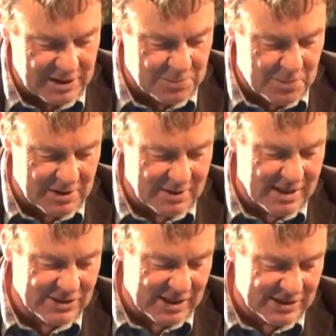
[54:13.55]
It's been,
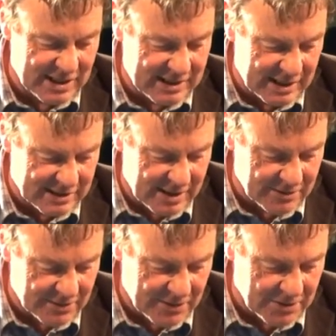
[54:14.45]
as they say, kicked
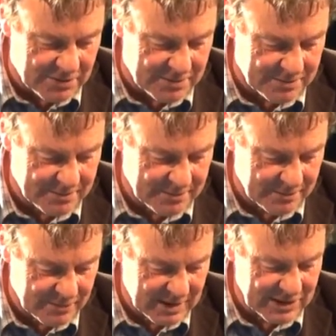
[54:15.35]
down the road.
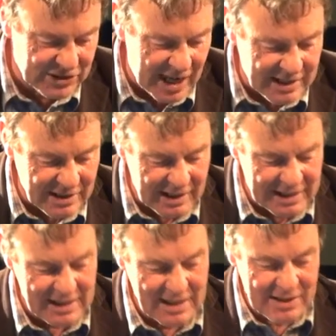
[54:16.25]

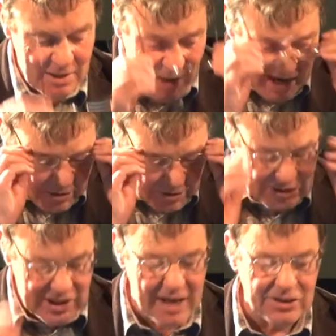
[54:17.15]
Secondly, the macro
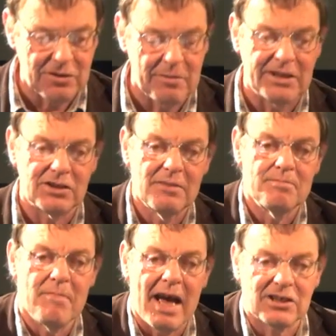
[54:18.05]
stance remains
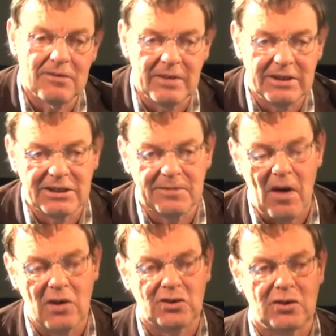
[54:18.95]
massively
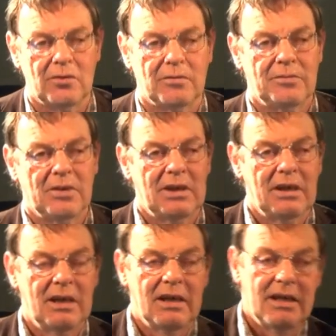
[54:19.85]
dysfunctional.
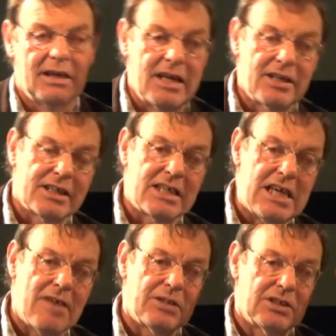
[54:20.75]
And here the
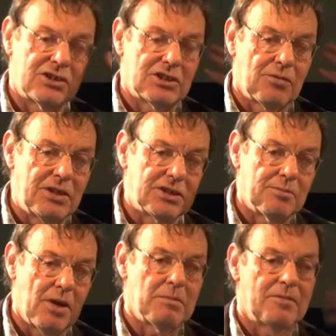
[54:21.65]
key evidence is a
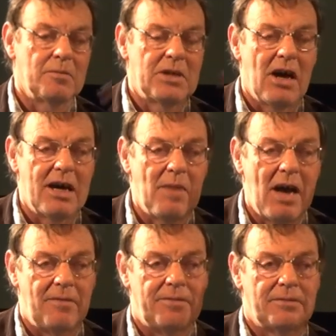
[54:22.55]
recent paper from the I M
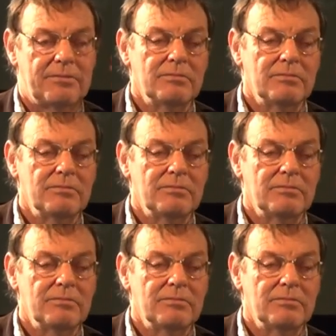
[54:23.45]
F.